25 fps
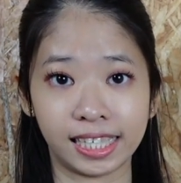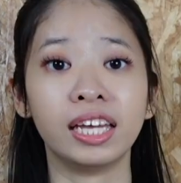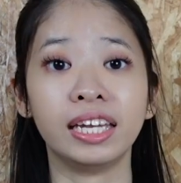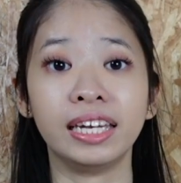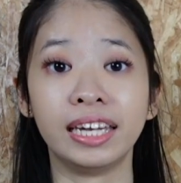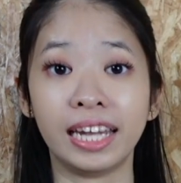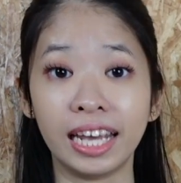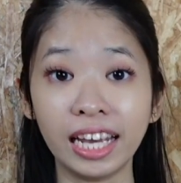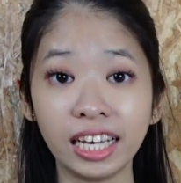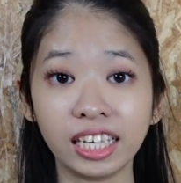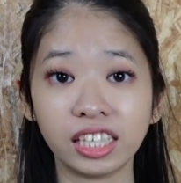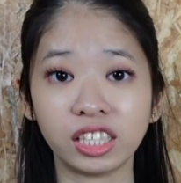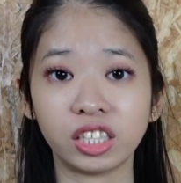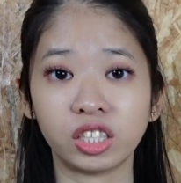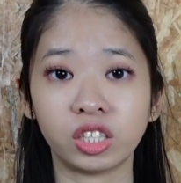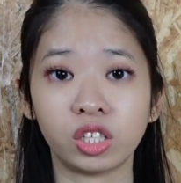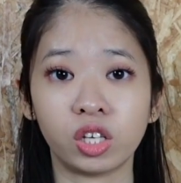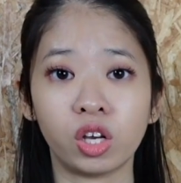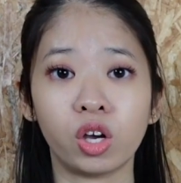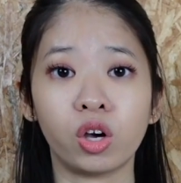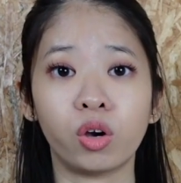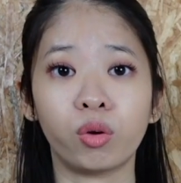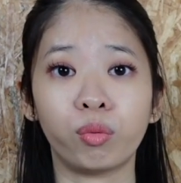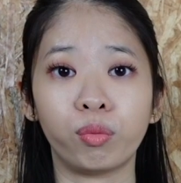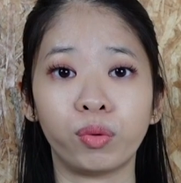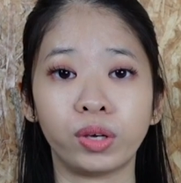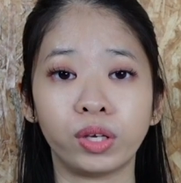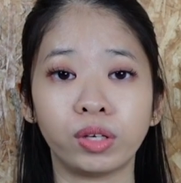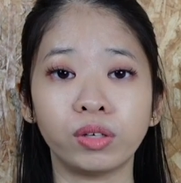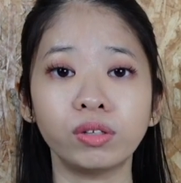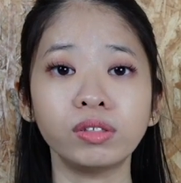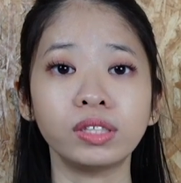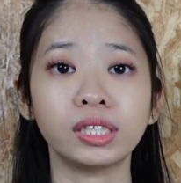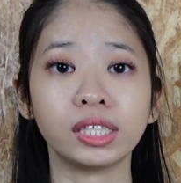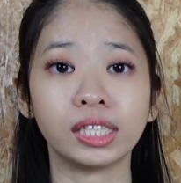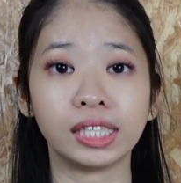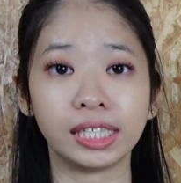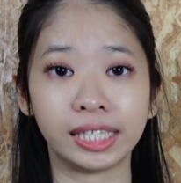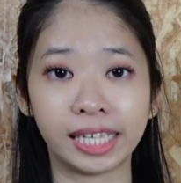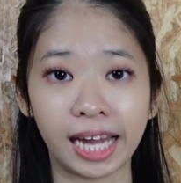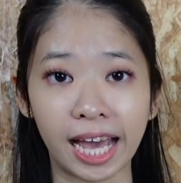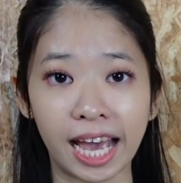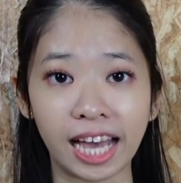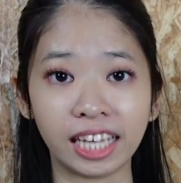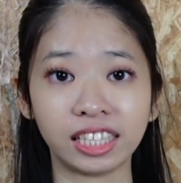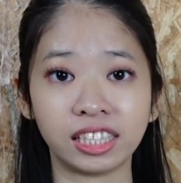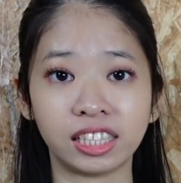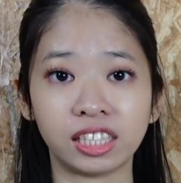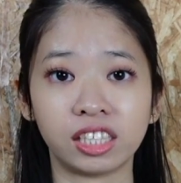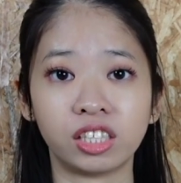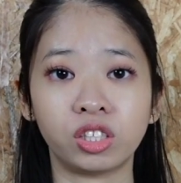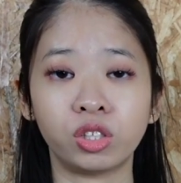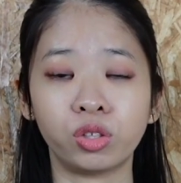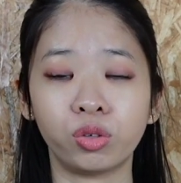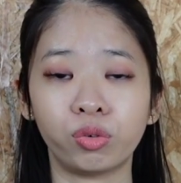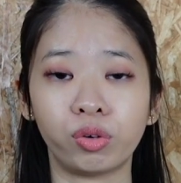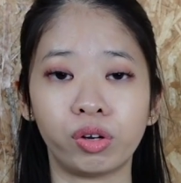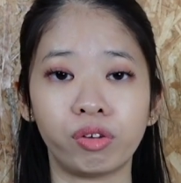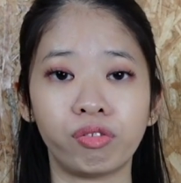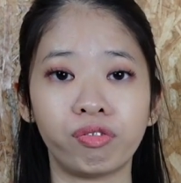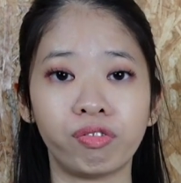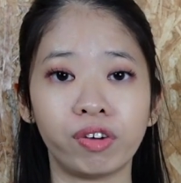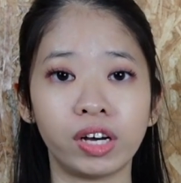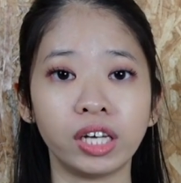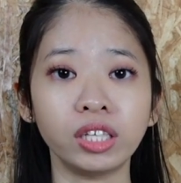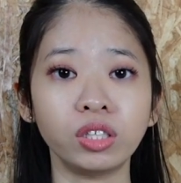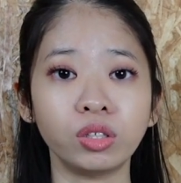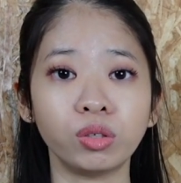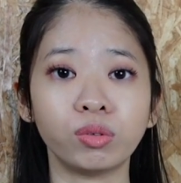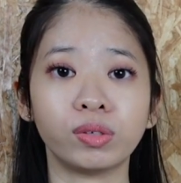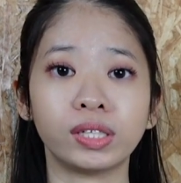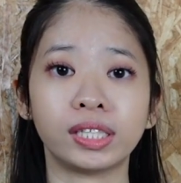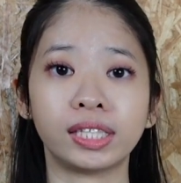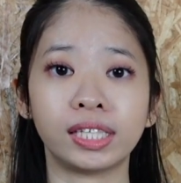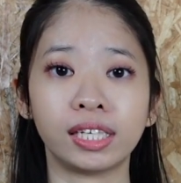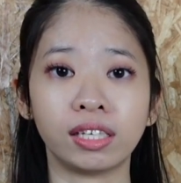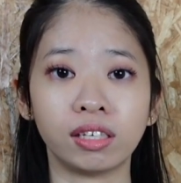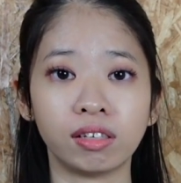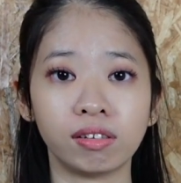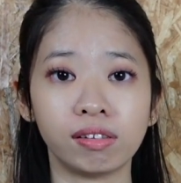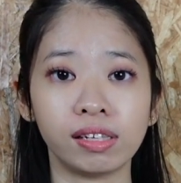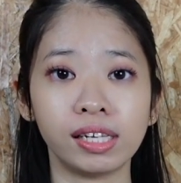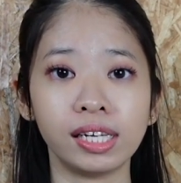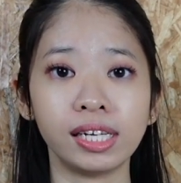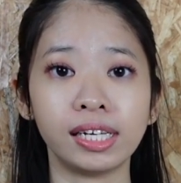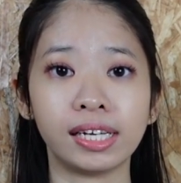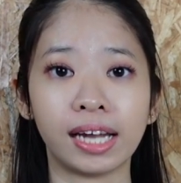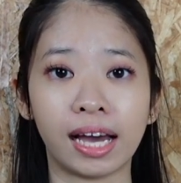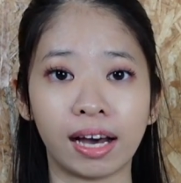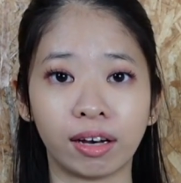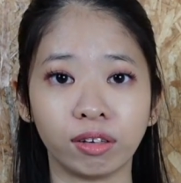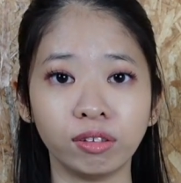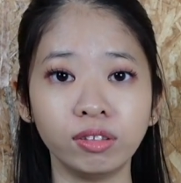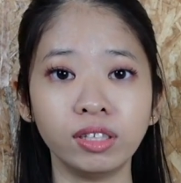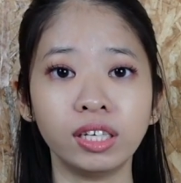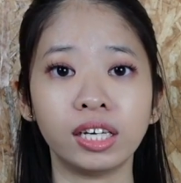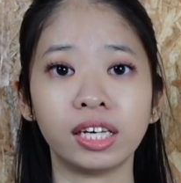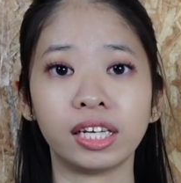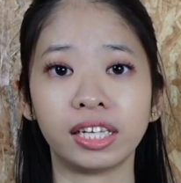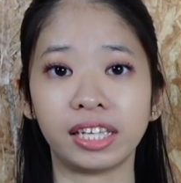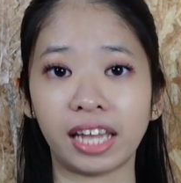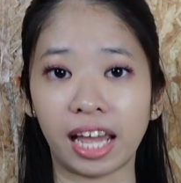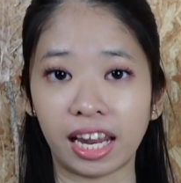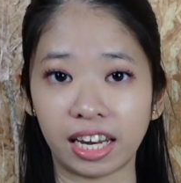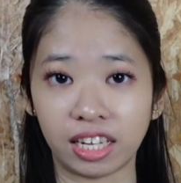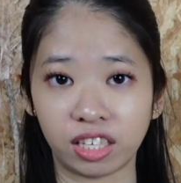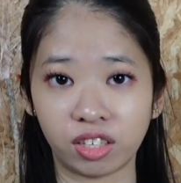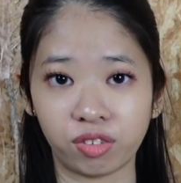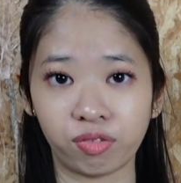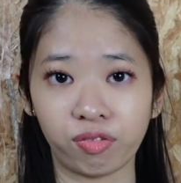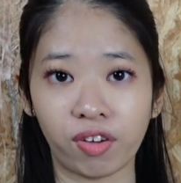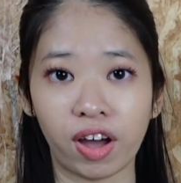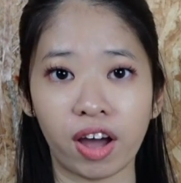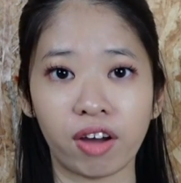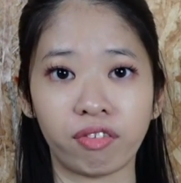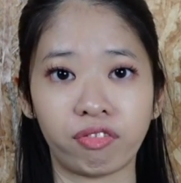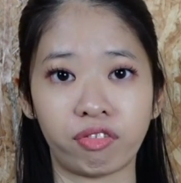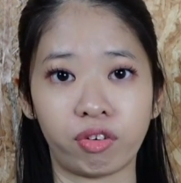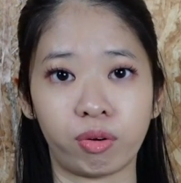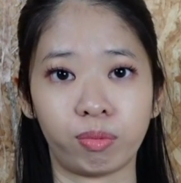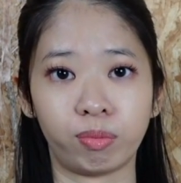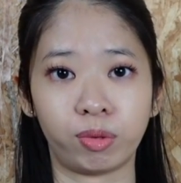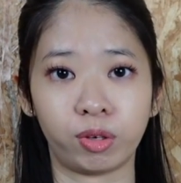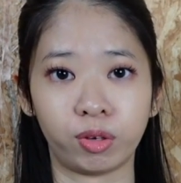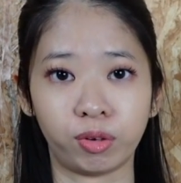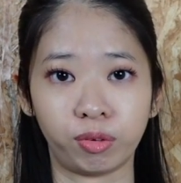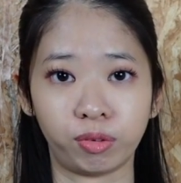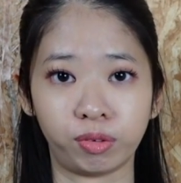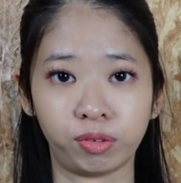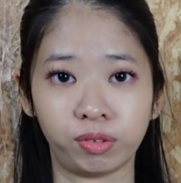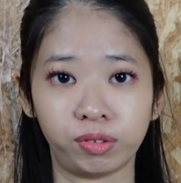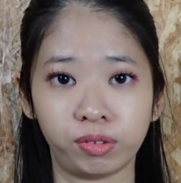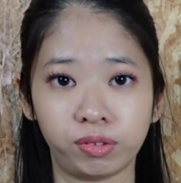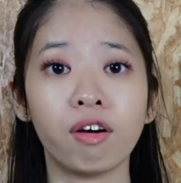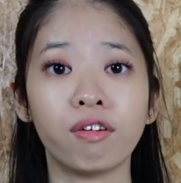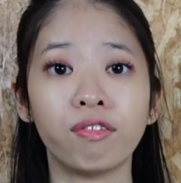Next, we use that to refer to a singular noun that is far from you.